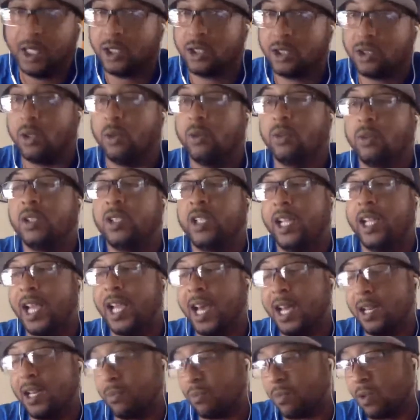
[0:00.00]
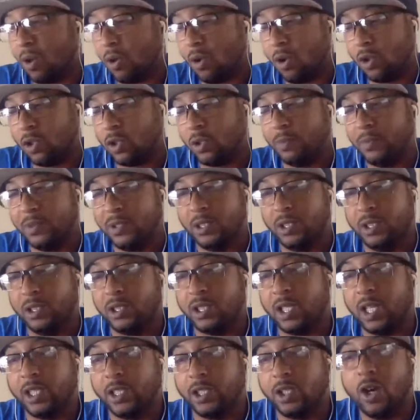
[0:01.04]
So they had him call him, and he's
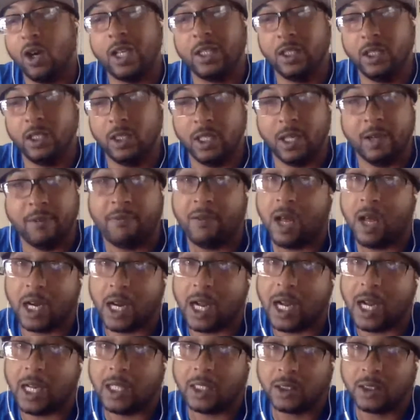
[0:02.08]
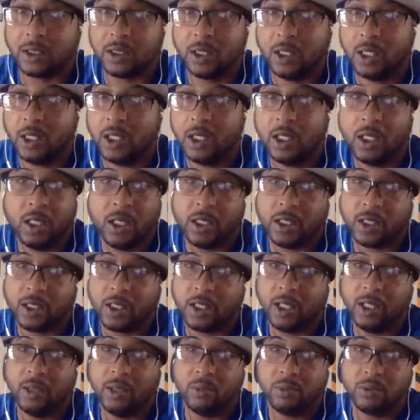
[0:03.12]
like, "Yo, I need that $5." And the
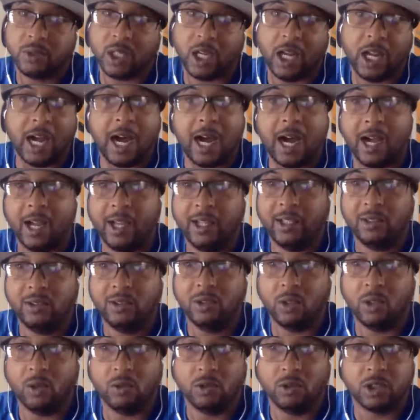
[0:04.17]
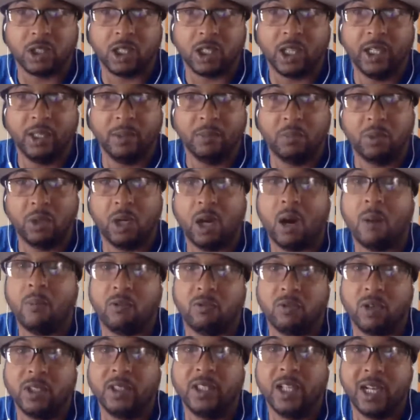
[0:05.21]
kid was like, "All right, you know, it's late, but I'm gonna
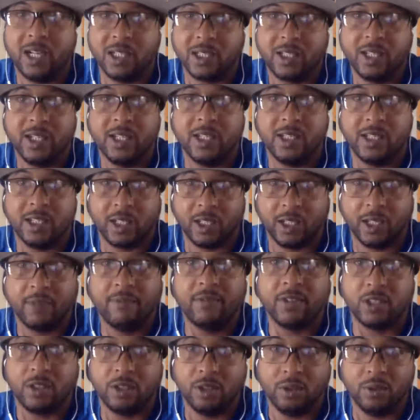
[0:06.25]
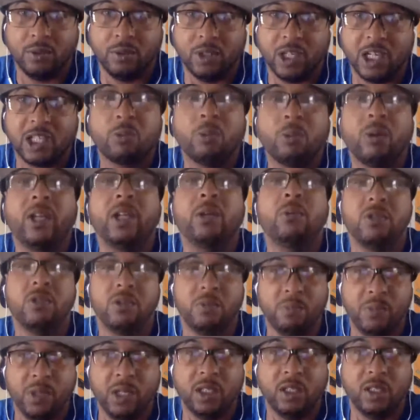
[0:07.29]
run downstairs and give it to you." That's where he was
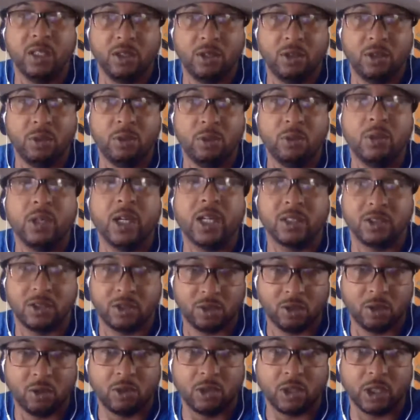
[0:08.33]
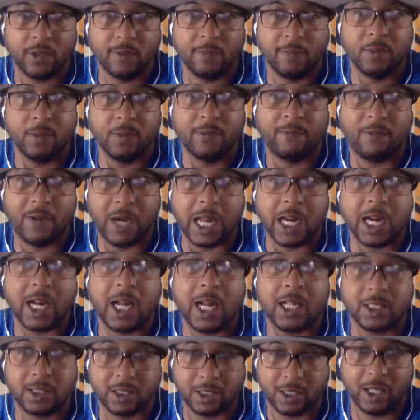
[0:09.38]
meeting the dude at the store to give him the
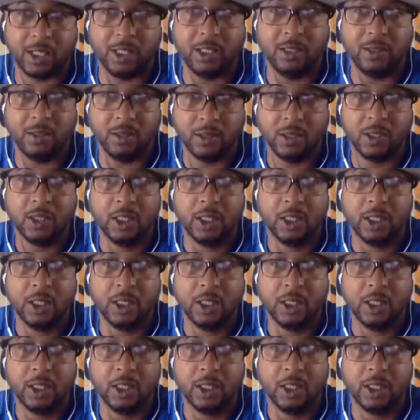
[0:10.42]
$5 that he